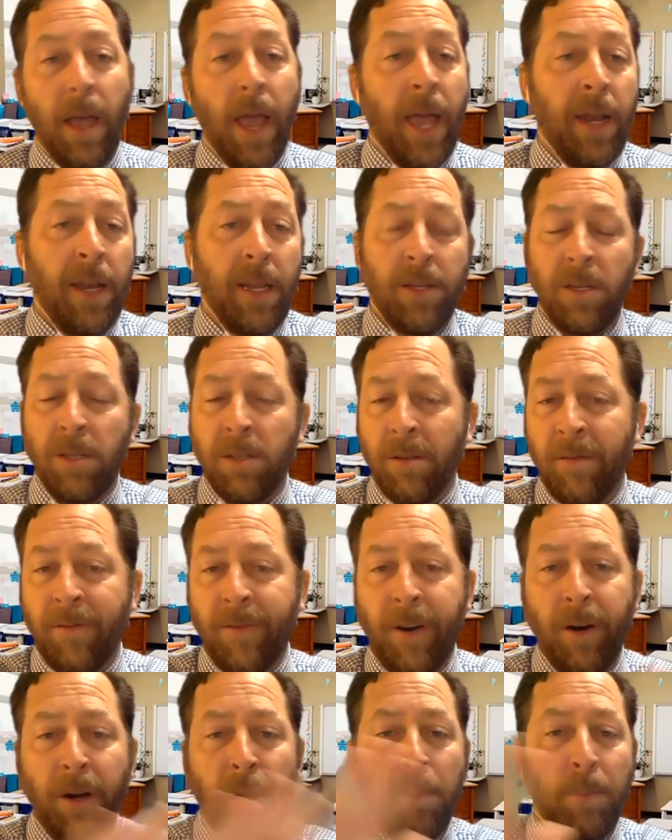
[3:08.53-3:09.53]
And this is a
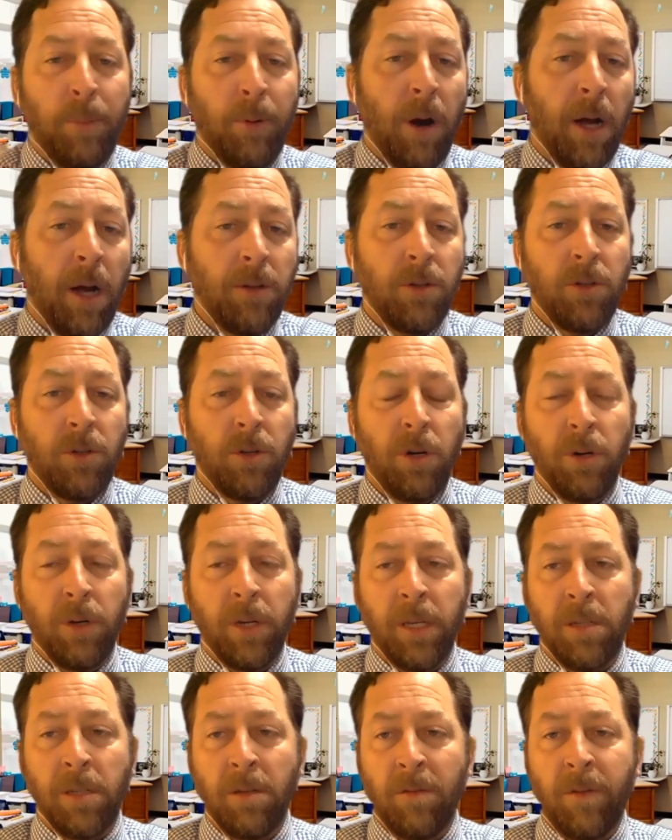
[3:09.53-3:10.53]
very broad stroke.
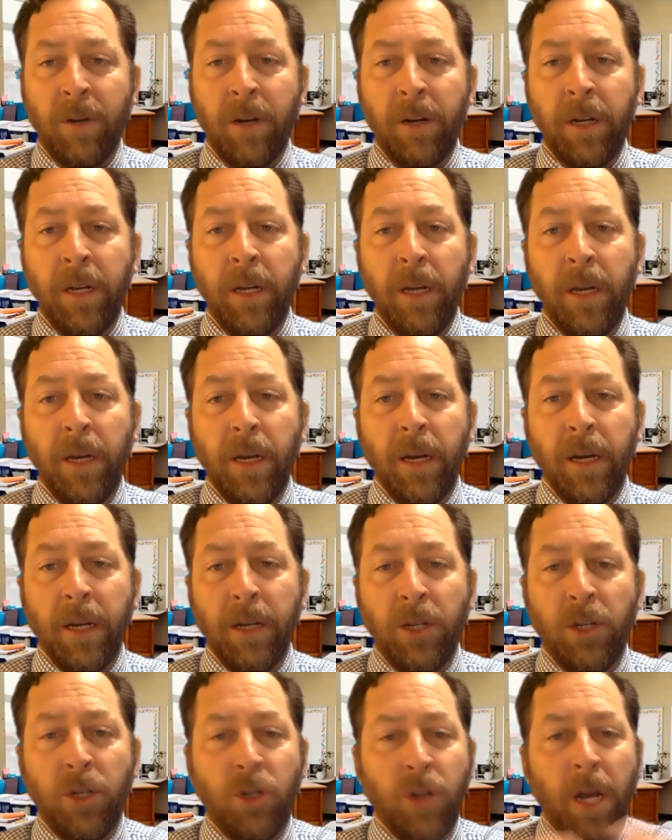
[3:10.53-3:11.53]
It's a very
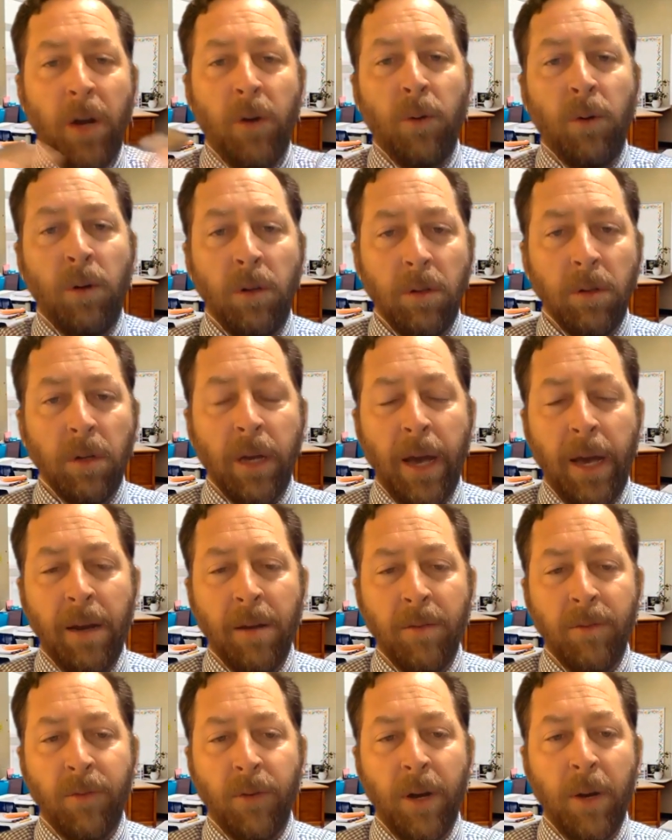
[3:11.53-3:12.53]
general kind
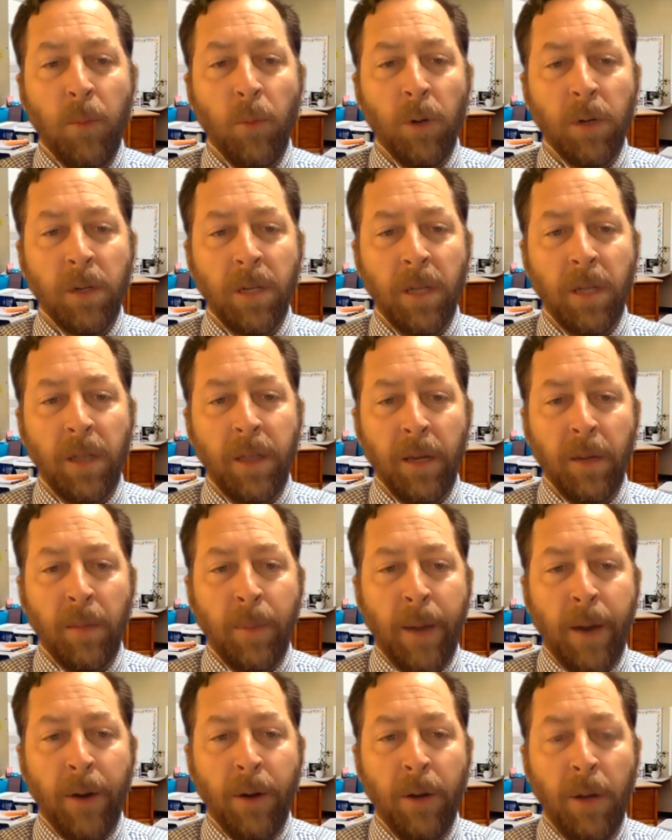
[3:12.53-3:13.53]
of framework to think
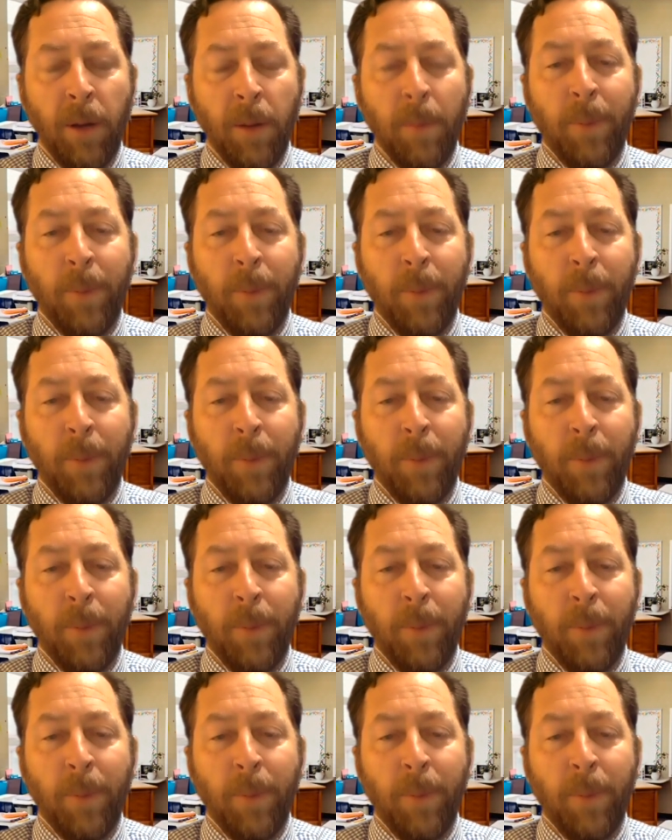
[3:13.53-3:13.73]
about.